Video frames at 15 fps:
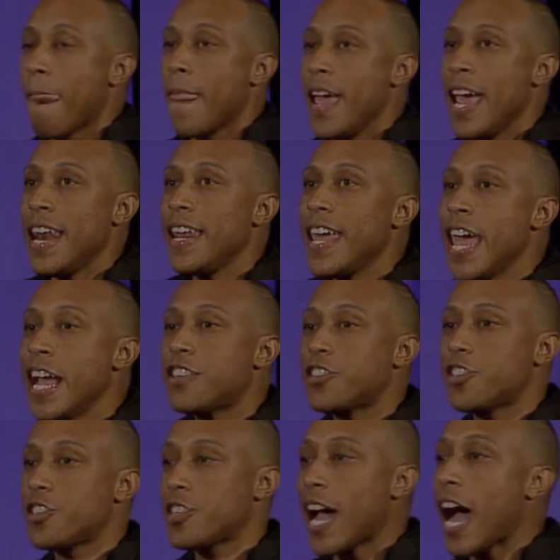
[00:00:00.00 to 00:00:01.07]
In each
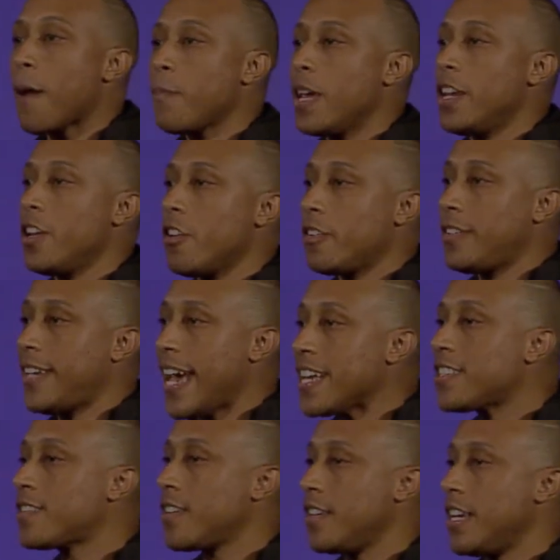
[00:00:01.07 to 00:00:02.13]
stop in your
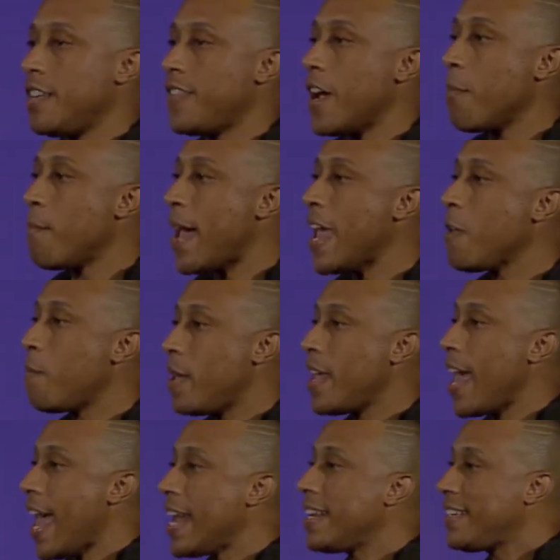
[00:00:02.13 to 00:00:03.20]
destiny, there may be
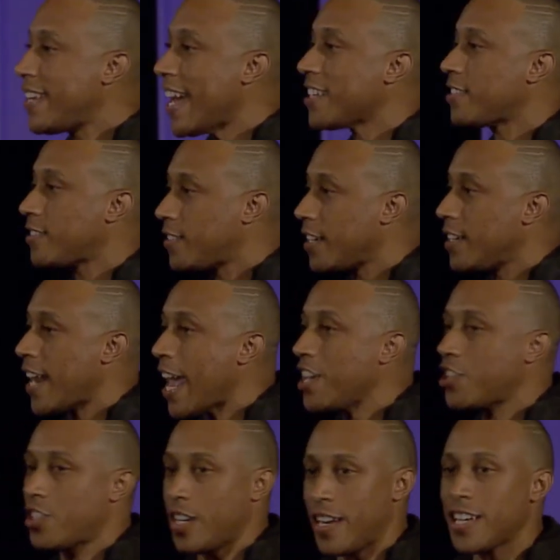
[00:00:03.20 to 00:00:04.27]
a
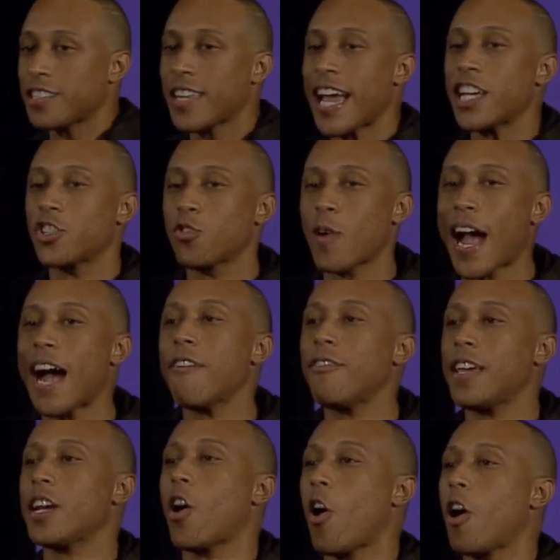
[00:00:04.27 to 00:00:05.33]
destination. It's like
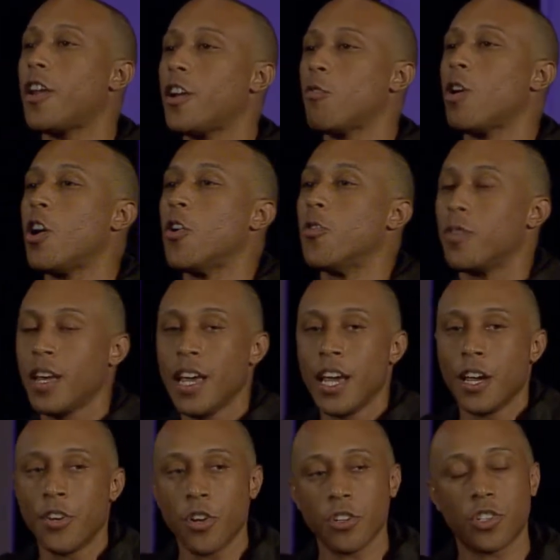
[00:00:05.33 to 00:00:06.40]
driving on the road.
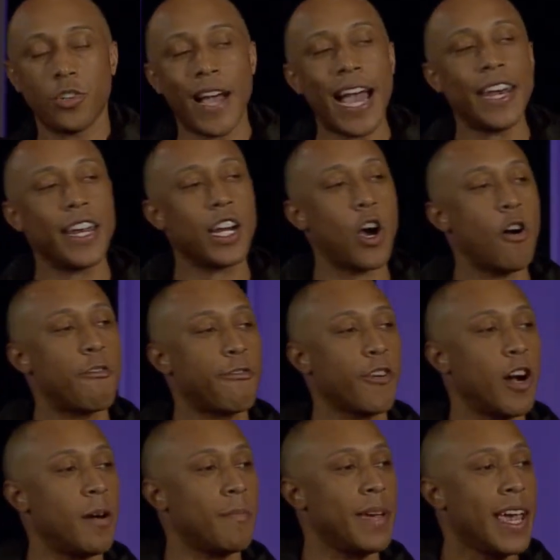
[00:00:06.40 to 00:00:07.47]
You're trying to go
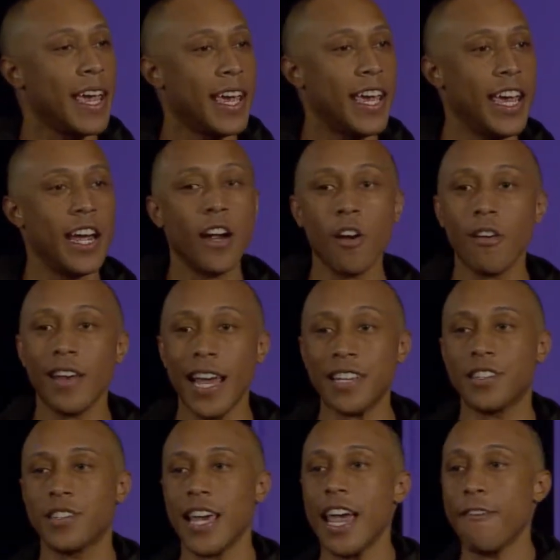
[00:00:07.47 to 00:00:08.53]
from here, let's
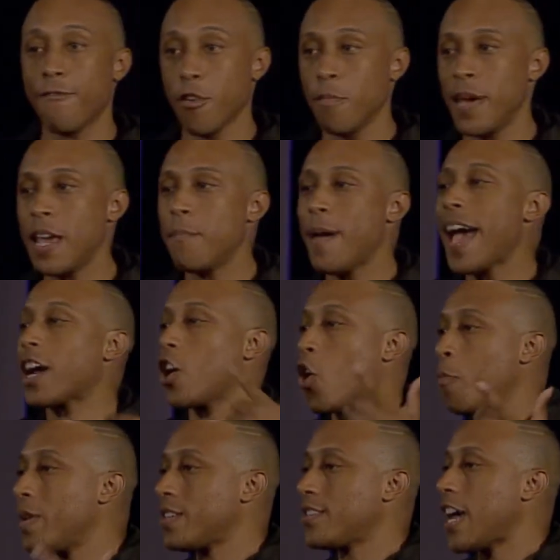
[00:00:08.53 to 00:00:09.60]
say for me, back
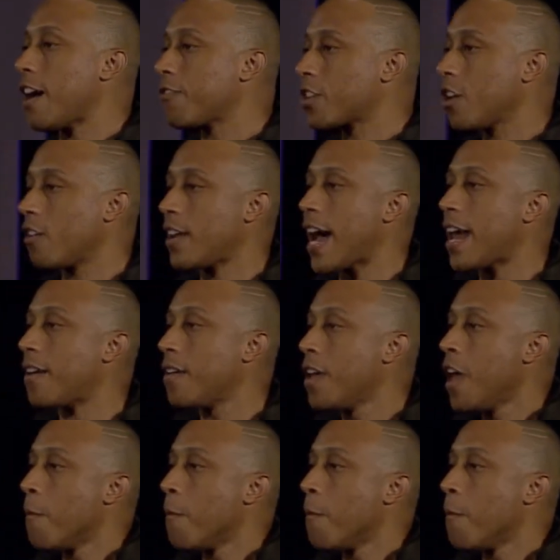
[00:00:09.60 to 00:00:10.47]
home to South Carolina.